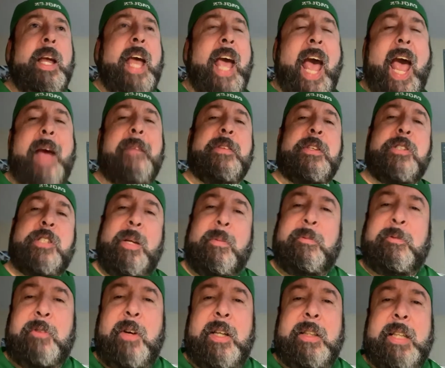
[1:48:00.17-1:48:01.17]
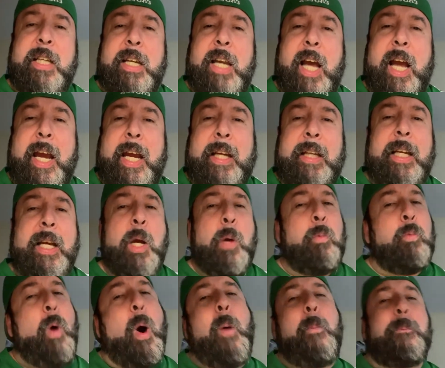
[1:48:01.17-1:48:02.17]
having some fun tonight,
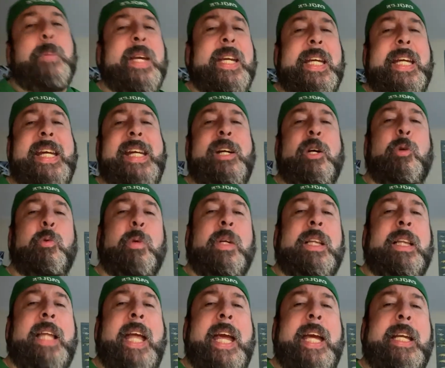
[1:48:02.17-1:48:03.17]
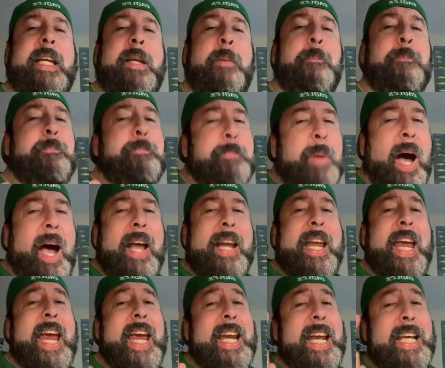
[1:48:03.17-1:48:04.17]
won't be Eagle related, but
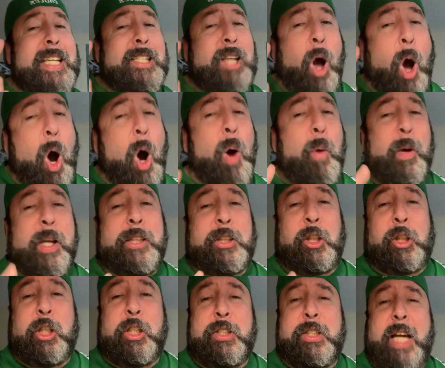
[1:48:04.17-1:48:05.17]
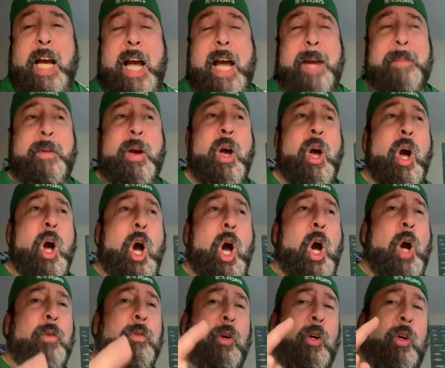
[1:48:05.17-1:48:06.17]
it is always a good time
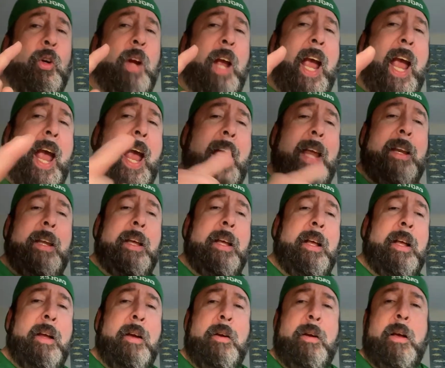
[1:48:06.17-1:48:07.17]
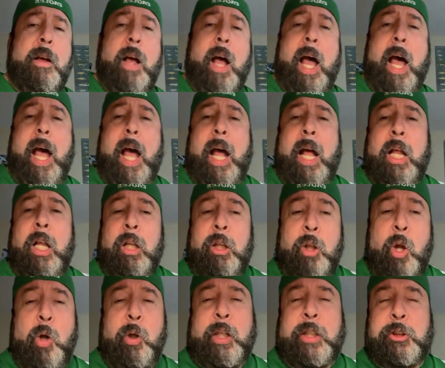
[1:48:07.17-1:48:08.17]
over at
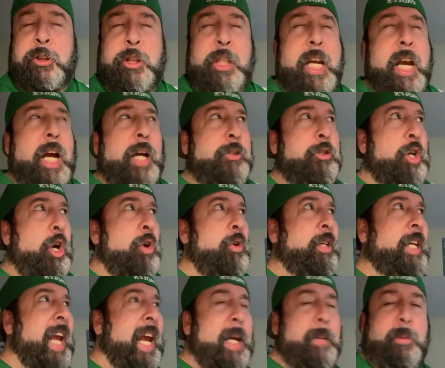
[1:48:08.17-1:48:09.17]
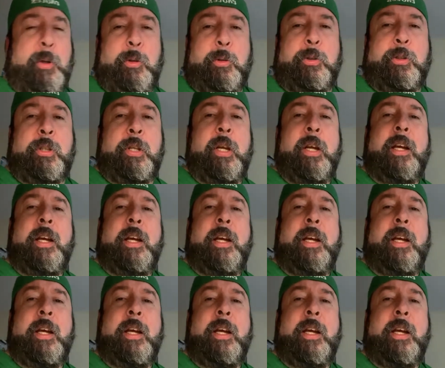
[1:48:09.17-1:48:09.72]
Logan G.I. Joe Gamers